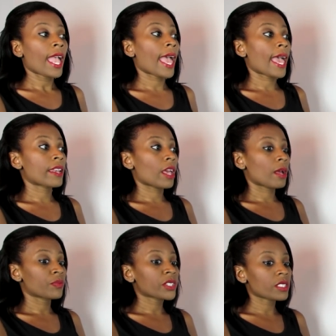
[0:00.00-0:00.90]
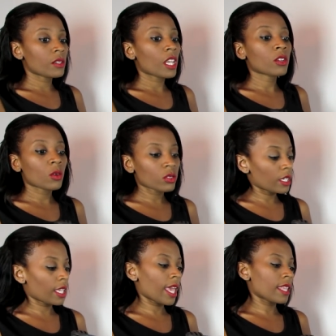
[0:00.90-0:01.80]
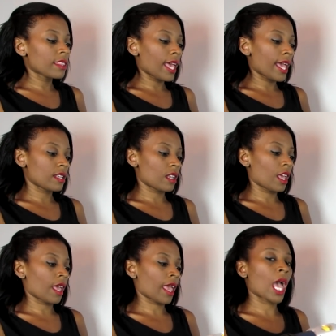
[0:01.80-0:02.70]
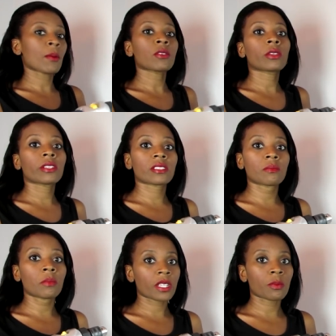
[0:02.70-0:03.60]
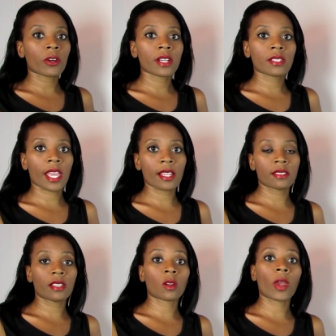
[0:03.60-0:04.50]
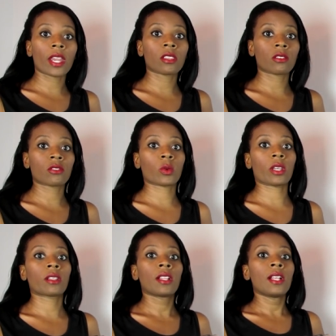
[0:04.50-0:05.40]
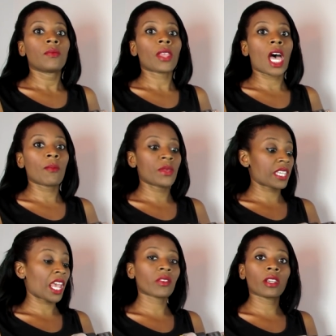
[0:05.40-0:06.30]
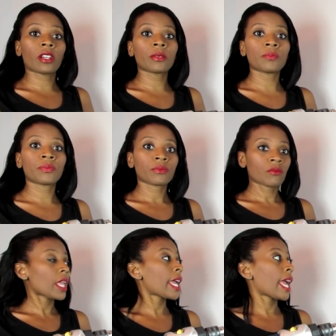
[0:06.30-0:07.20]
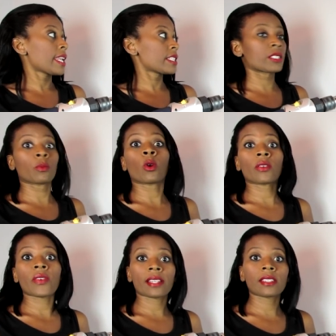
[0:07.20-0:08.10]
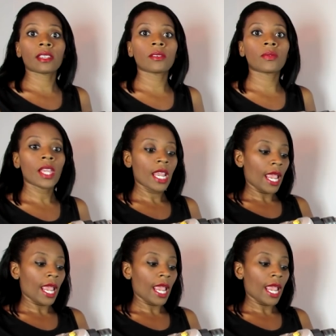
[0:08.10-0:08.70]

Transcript: And just a note again that a hammer drill is much more intense than a regular drill. It's heavier and it's more effective.